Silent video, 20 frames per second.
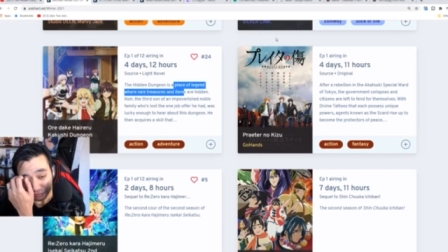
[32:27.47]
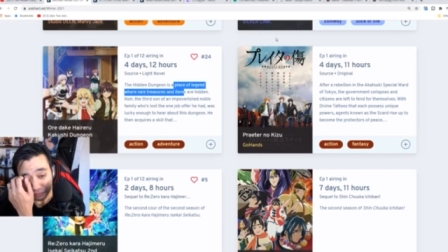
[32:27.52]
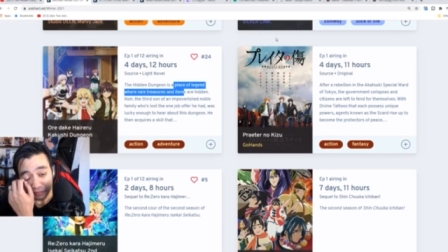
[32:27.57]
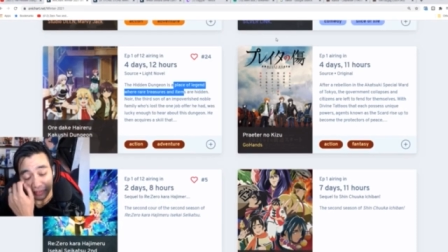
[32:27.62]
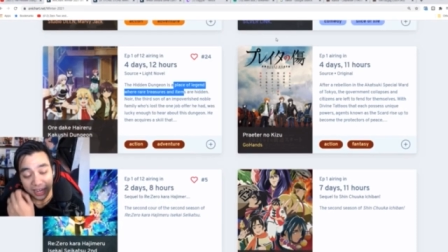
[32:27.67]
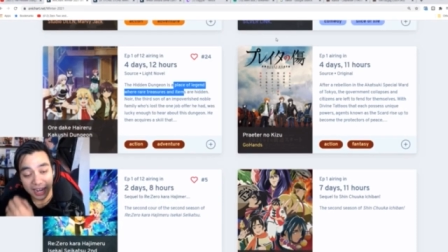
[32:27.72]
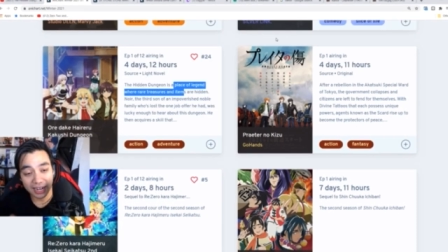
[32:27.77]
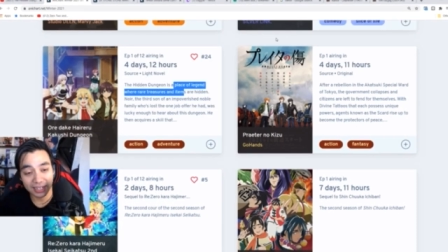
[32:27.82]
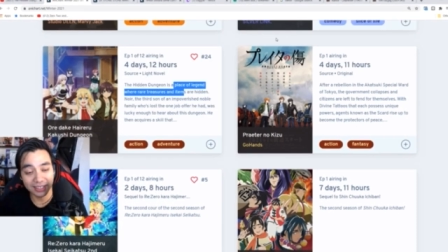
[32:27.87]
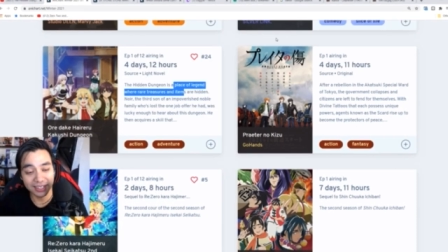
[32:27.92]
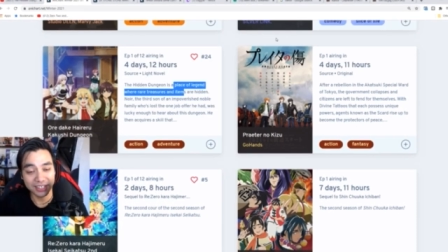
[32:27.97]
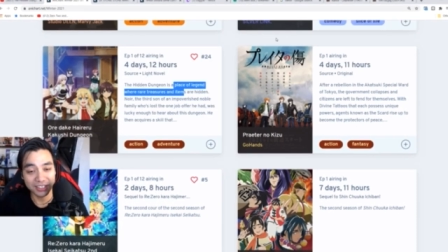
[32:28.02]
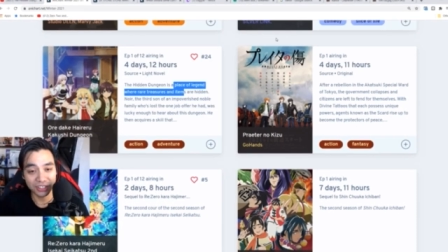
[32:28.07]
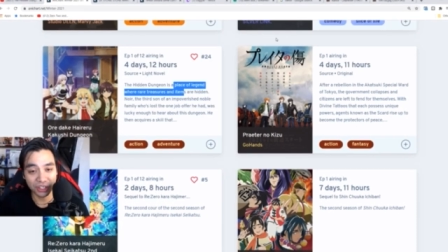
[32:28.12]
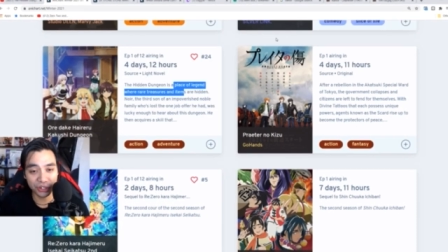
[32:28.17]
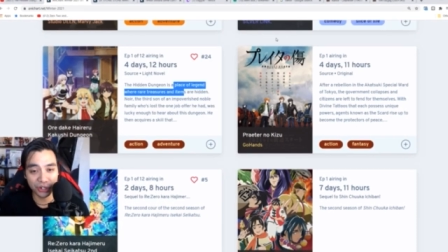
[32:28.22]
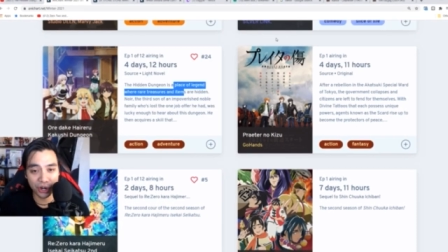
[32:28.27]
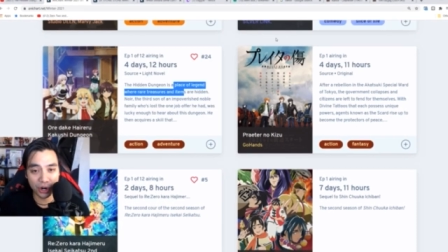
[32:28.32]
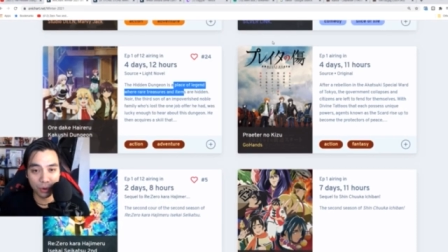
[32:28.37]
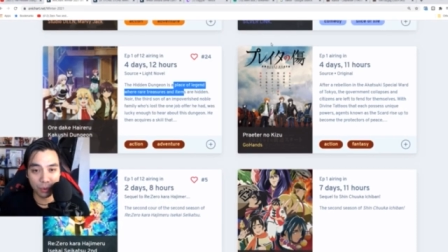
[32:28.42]
At least I
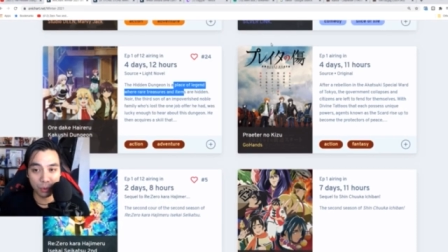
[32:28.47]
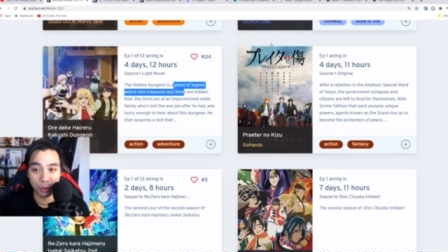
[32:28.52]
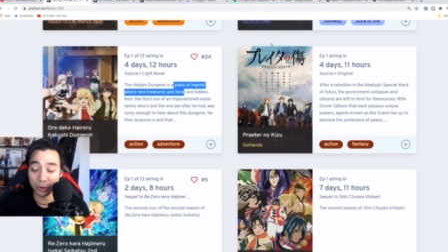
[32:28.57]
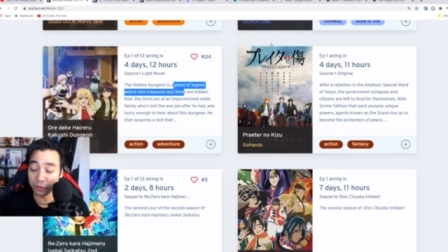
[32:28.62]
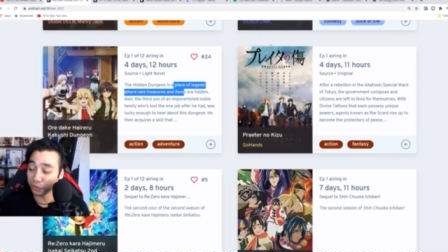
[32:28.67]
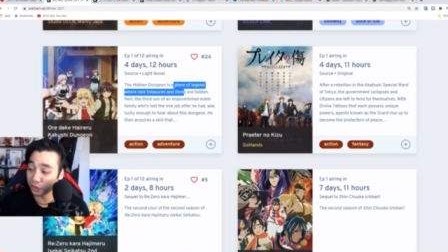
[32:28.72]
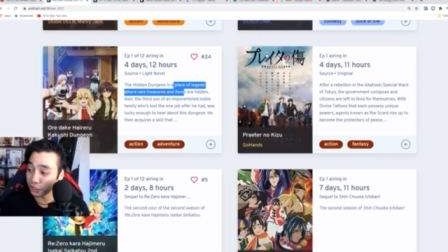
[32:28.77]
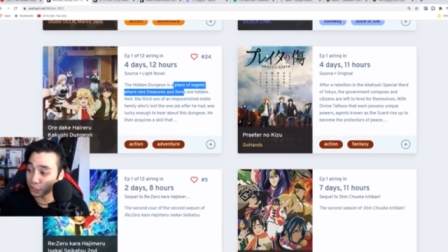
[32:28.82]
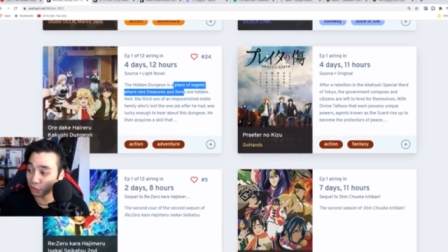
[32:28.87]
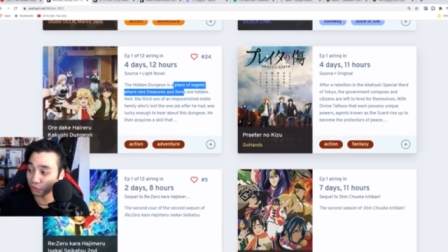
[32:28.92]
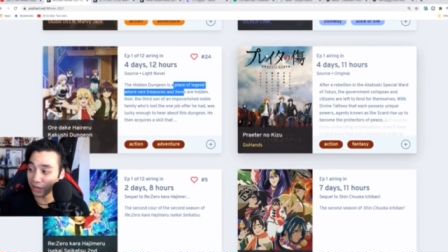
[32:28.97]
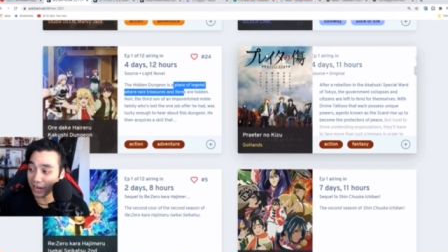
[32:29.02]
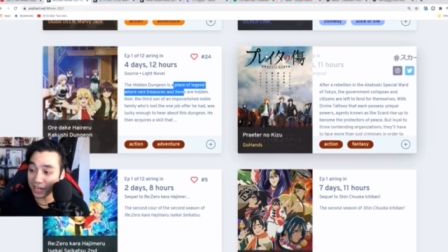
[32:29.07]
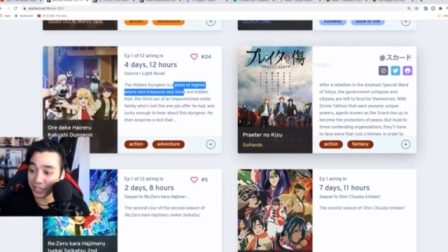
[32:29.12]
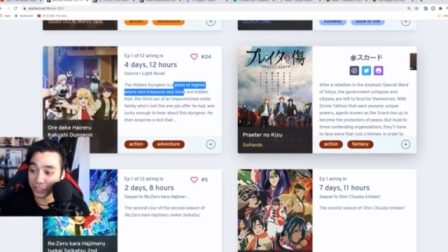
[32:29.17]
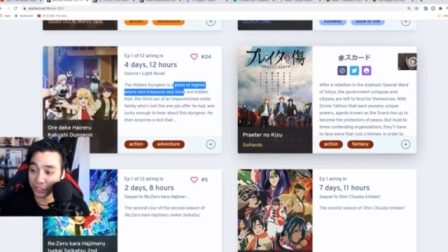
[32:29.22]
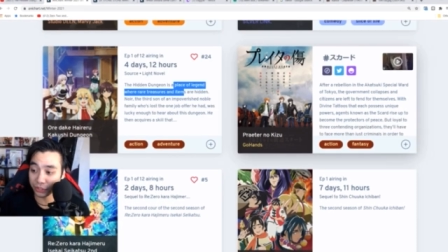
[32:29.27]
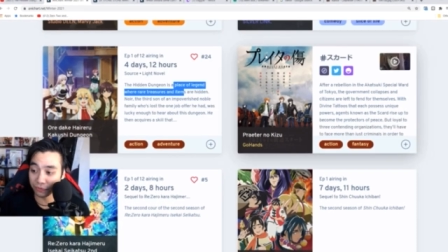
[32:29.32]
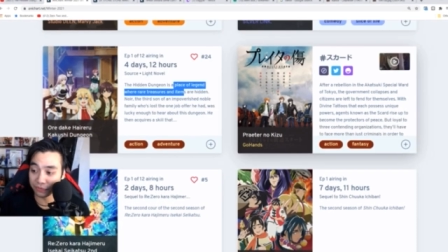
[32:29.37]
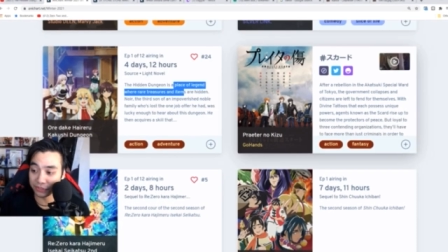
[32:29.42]
know what the
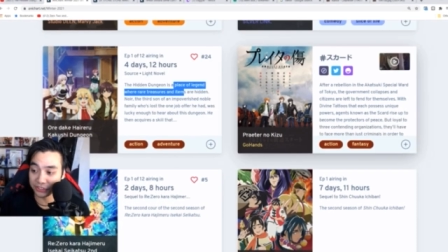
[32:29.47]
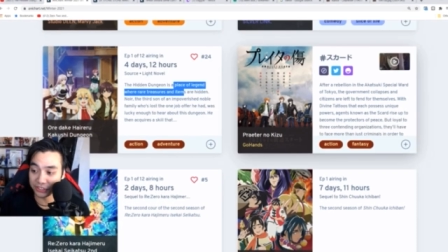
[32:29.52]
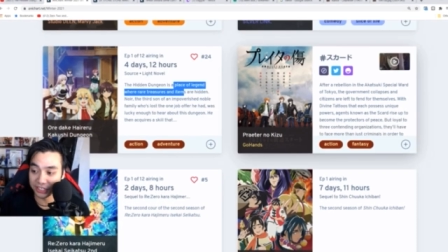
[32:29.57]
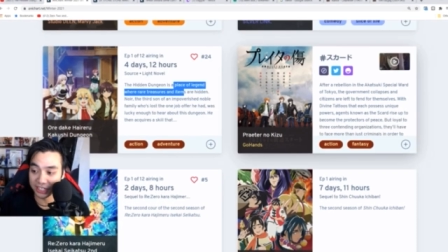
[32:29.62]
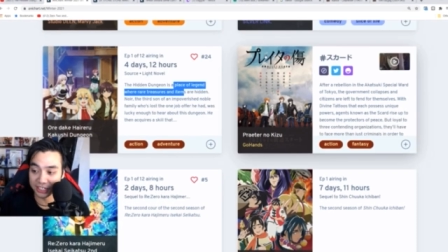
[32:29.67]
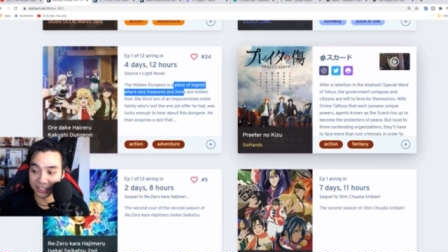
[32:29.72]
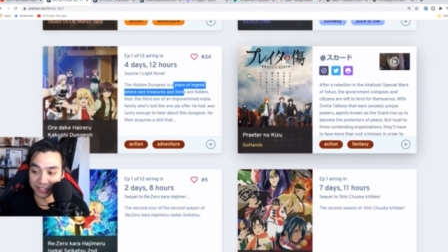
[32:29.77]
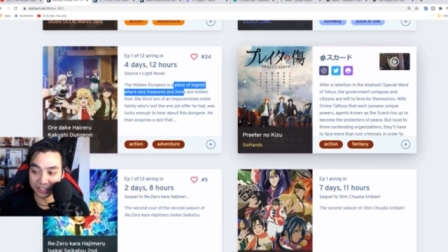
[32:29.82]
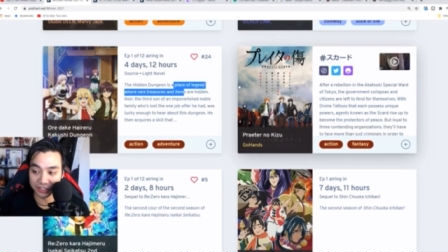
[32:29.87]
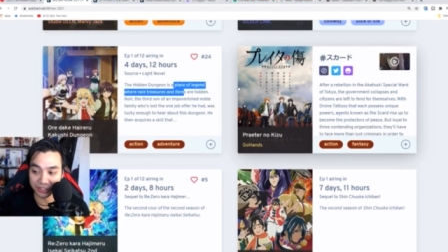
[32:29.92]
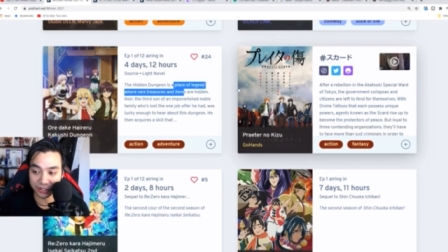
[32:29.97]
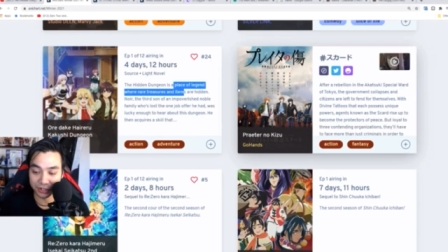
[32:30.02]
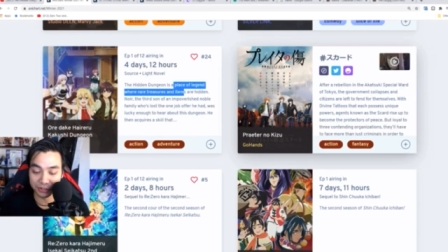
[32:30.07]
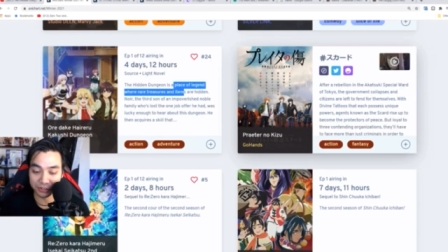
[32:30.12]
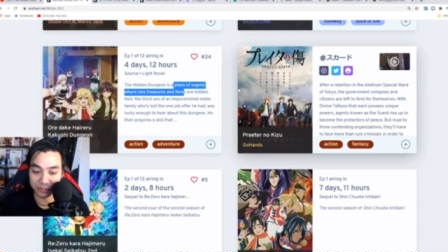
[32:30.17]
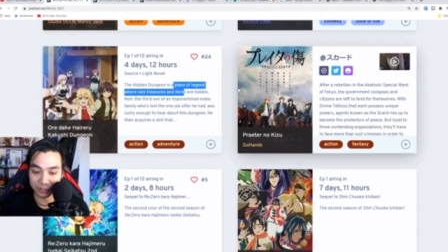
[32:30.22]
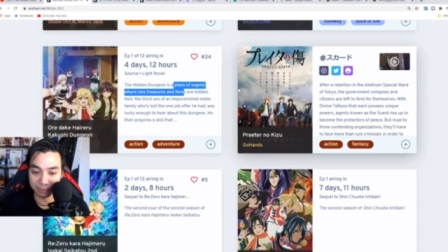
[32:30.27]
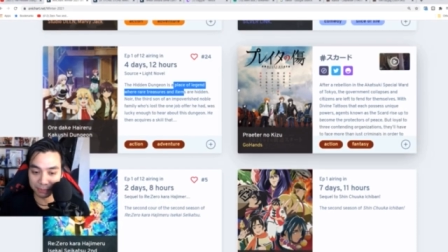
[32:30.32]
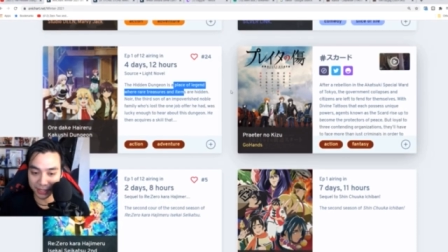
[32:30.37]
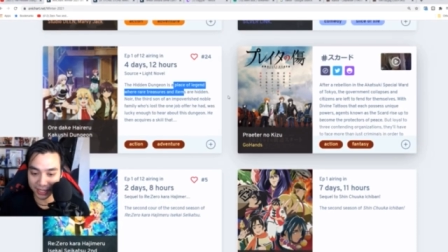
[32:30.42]
trash of the season is going
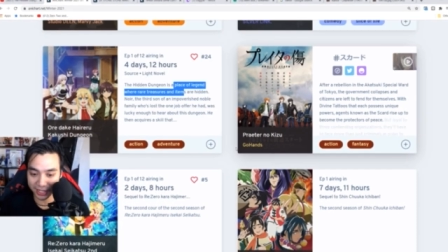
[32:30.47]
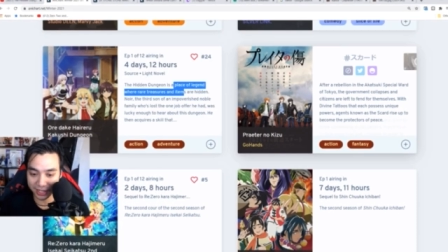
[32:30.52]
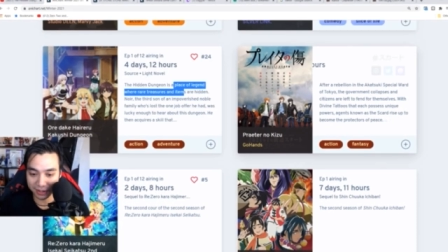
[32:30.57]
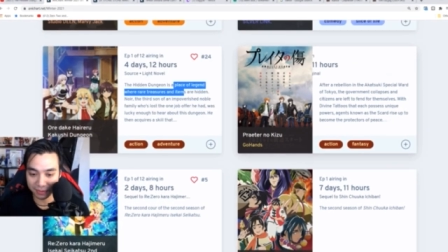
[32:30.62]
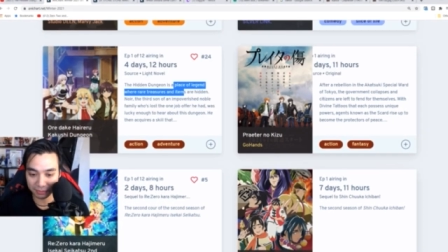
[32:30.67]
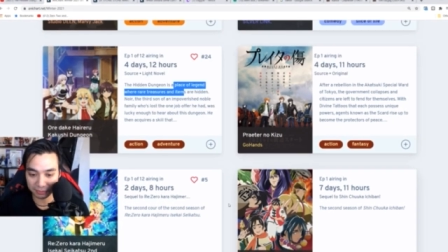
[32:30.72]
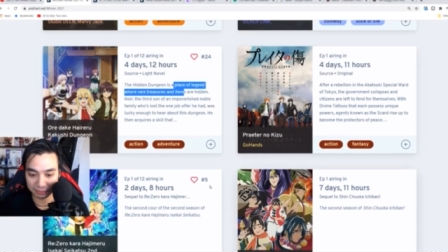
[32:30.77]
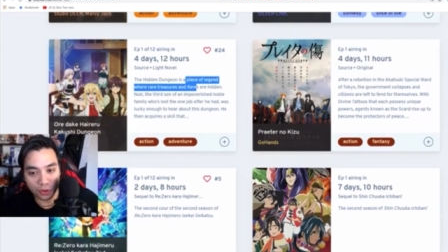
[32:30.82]
to be.